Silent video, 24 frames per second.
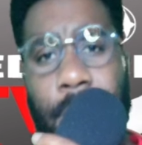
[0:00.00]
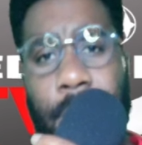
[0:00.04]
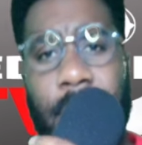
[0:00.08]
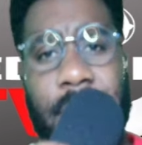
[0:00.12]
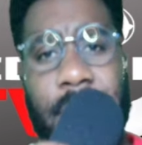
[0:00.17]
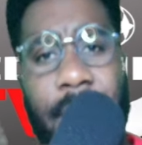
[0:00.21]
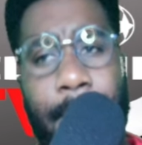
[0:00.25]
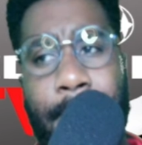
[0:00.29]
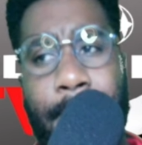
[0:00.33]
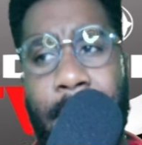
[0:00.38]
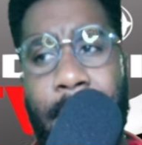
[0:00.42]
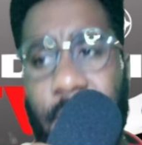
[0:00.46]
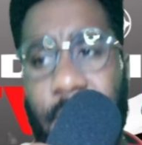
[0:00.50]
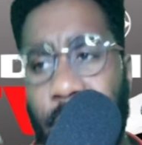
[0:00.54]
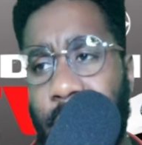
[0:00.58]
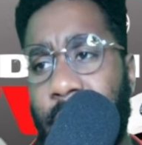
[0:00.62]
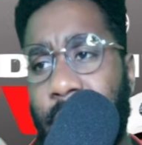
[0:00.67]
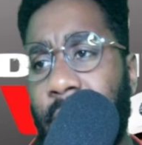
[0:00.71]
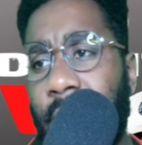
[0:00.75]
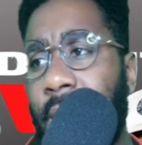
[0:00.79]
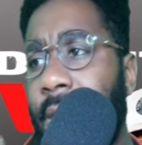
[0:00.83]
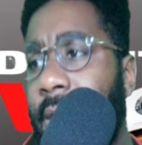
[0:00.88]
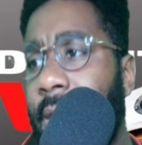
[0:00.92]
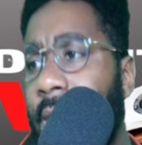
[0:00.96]
as I mentioned
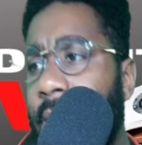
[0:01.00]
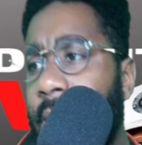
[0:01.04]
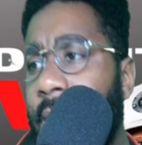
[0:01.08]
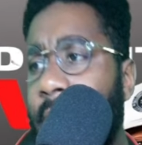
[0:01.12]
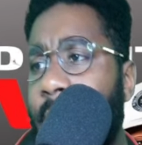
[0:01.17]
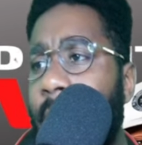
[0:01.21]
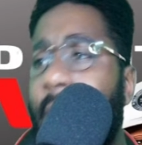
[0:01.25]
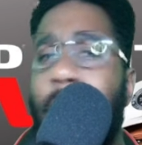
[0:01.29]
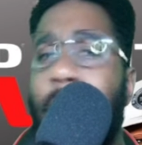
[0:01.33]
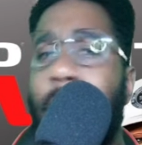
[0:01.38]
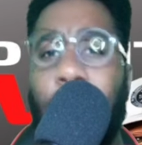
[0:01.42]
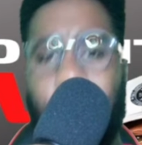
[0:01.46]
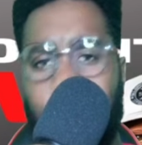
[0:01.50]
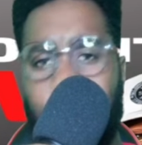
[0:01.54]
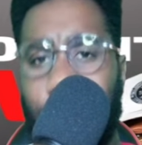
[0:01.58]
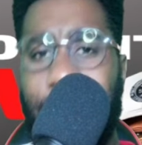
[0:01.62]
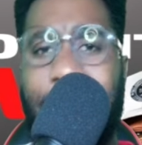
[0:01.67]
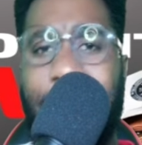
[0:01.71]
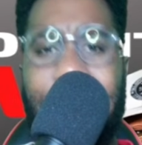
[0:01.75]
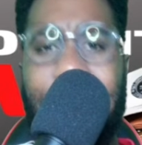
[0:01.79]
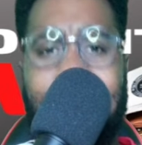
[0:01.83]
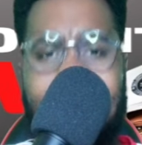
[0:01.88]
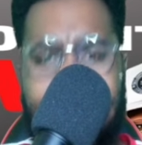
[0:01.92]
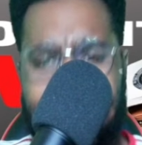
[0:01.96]
Arsenal, I
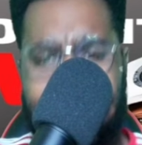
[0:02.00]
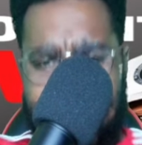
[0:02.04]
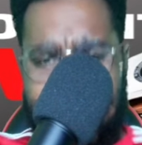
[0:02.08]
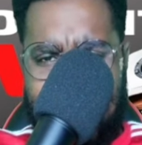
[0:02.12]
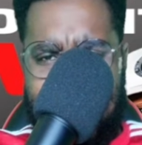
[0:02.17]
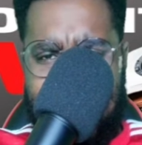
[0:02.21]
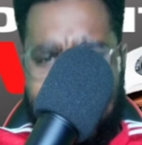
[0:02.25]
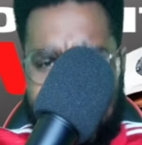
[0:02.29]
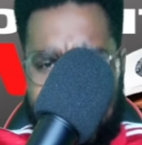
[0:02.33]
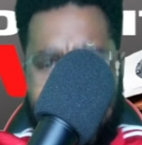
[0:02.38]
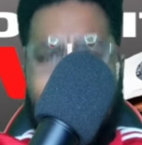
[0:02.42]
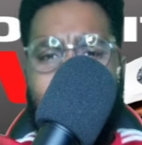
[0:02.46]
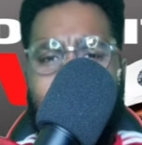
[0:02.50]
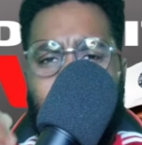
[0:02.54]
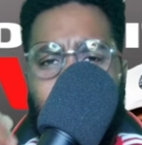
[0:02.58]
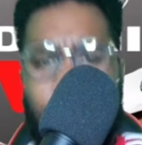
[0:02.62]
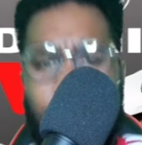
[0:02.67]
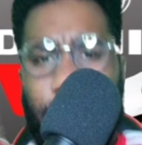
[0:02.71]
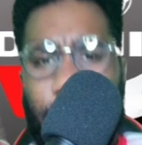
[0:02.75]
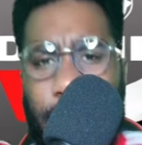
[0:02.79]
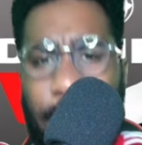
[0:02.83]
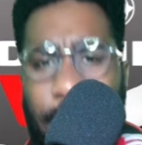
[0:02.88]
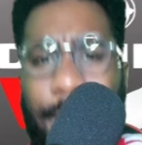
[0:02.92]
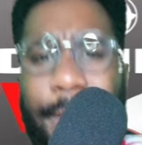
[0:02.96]
had like these gastric
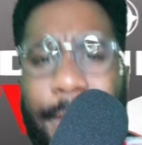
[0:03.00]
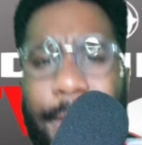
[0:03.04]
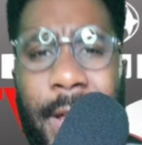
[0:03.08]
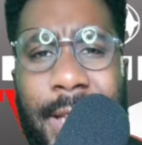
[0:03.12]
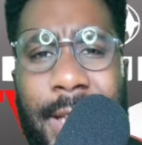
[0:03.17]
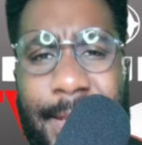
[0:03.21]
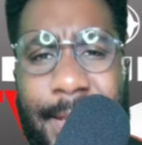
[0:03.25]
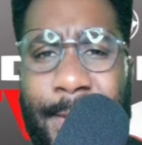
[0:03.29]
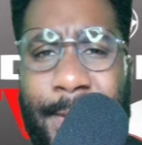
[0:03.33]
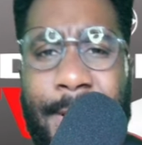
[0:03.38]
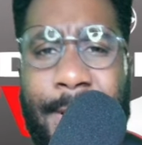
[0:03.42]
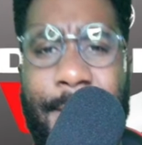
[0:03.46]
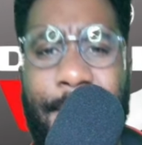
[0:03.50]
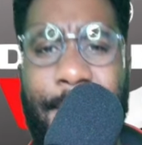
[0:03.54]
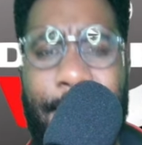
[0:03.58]
reflex, bruv.